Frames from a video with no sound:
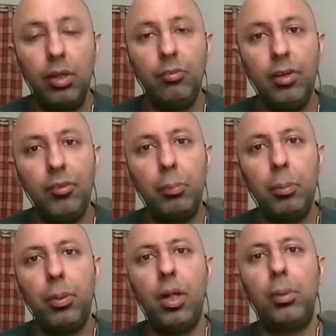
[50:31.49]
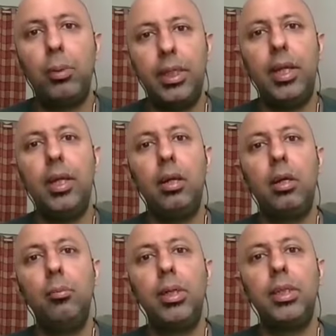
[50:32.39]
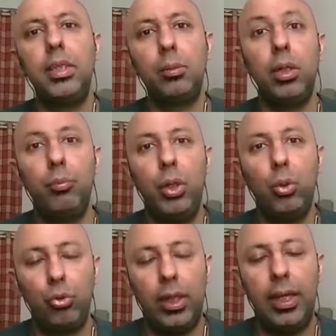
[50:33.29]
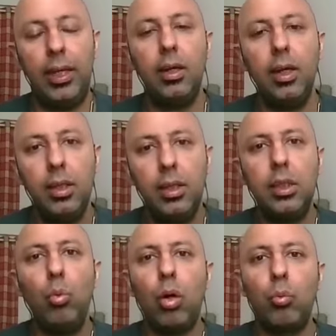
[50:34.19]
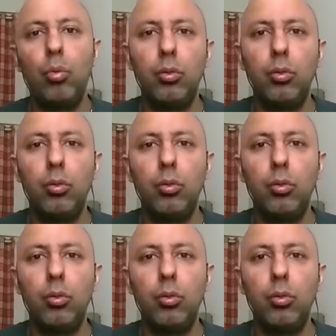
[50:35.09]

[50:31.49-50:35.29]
Even when people are presenting a little bit 6-month window saying this will work